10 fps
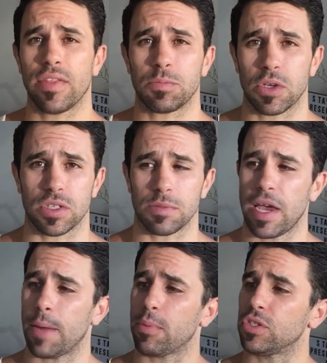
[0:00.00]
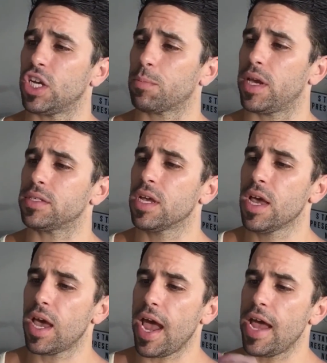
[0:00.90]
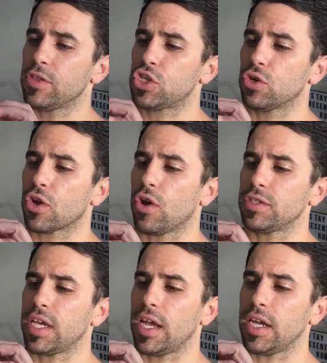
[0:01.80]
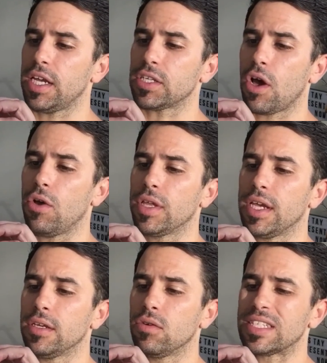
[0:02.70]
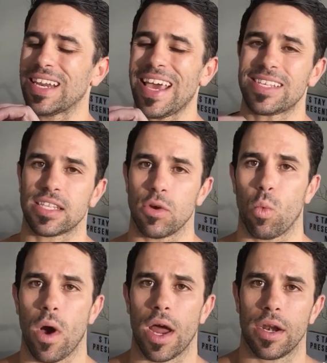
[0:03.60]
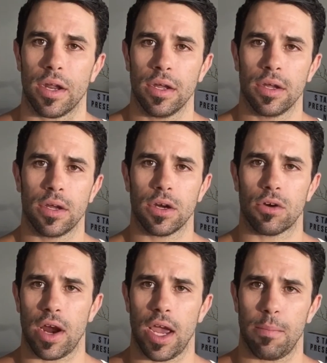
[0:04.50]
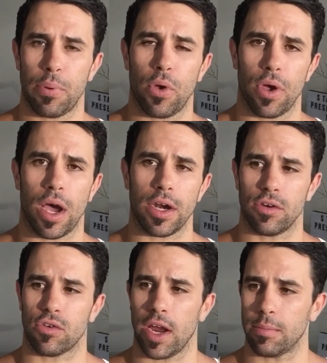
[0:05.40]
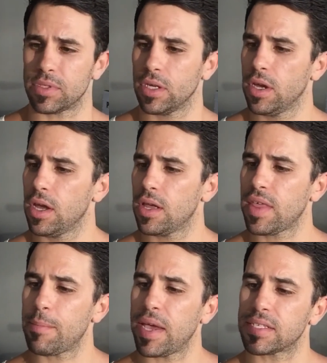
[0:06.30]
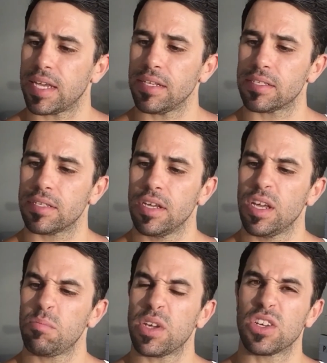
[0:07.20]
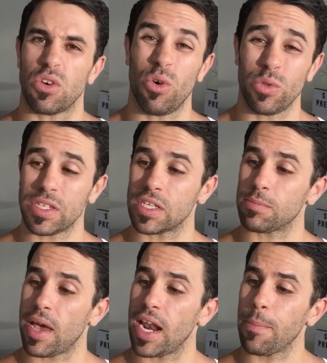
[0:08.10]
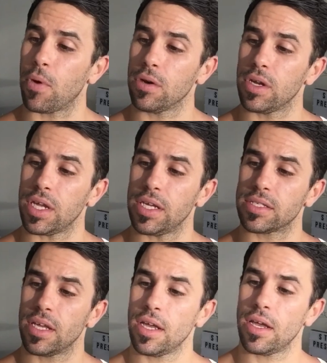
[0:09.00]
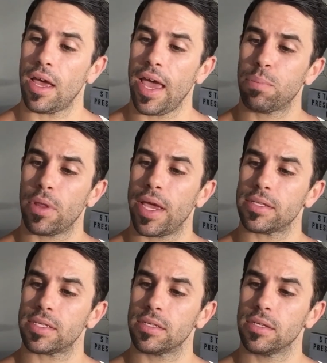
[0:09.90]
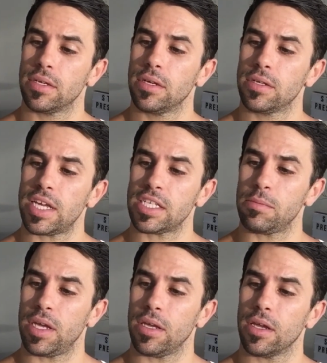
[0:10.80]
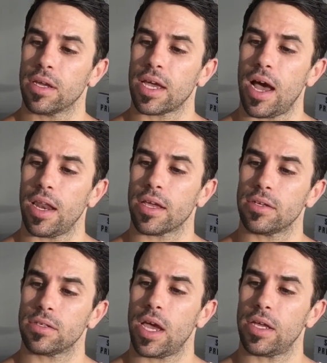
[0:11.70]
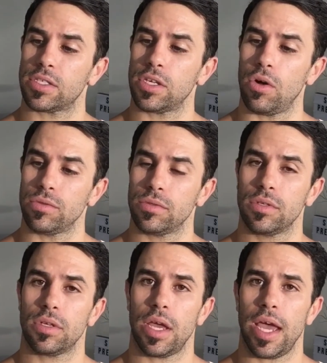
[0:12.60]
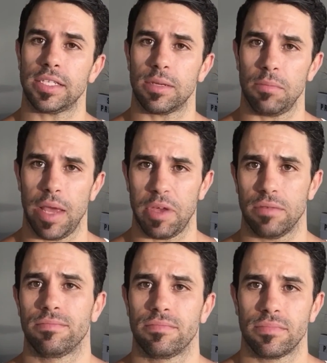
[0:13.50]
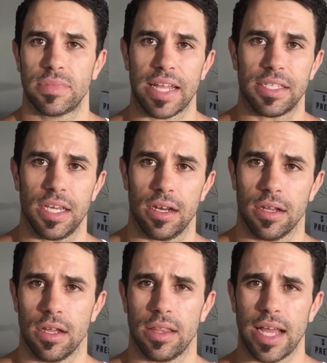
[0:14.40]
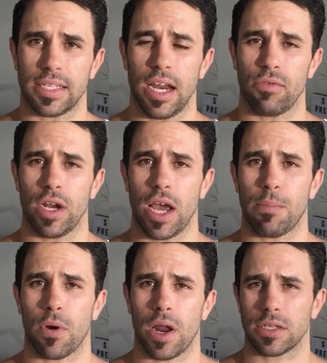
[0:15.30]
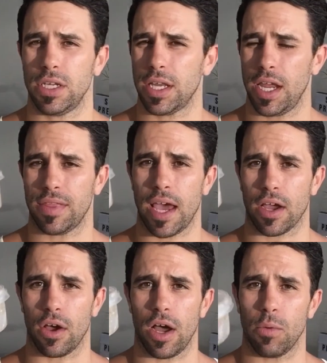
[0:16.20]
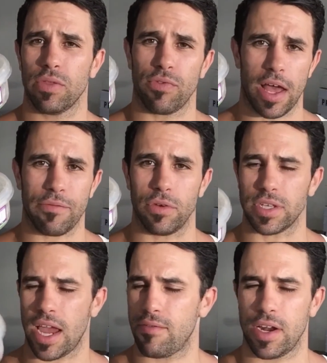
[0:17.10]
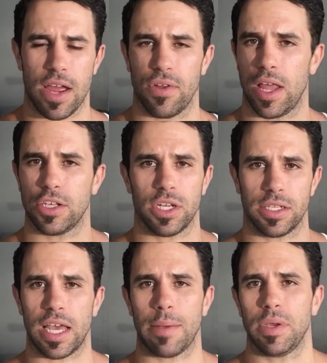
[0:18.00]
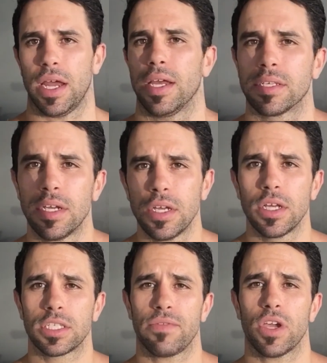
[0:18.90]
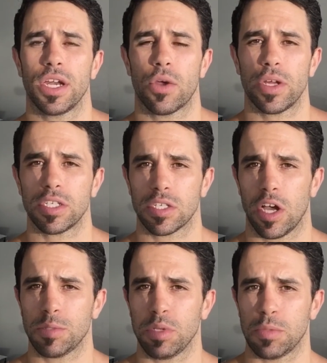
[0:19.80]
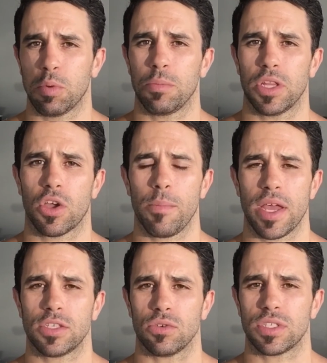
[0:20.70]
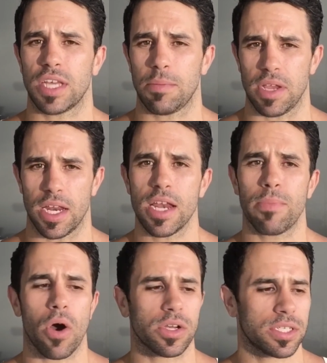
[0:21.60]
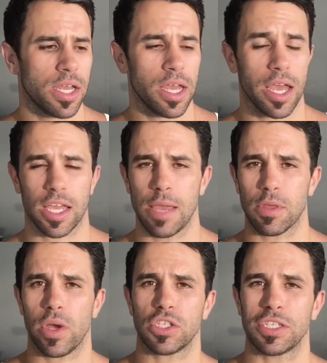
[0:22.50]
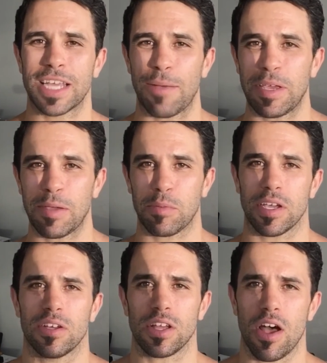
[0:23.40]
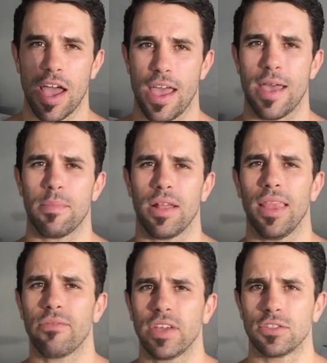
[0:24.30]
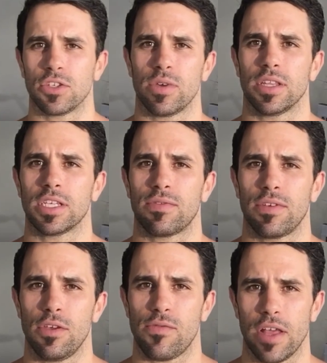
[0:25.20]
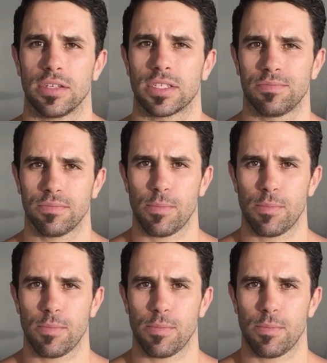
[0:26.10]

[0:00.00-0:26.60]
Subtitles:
That's because it's made up on chickpeas. And the sugar content is it's less than 1 gram per 100 grams. That makes sense because all this is made up on is eggplants, sesame, garlic, salt, and some lemon. That's it. That's an everyday product. You can eat that guy with falafels every day for lunch and it's happy days. So if you've got any questions, guys, please put them in the comments or send me an inbox and keep the questions coming because I am loving doing this for you fellas.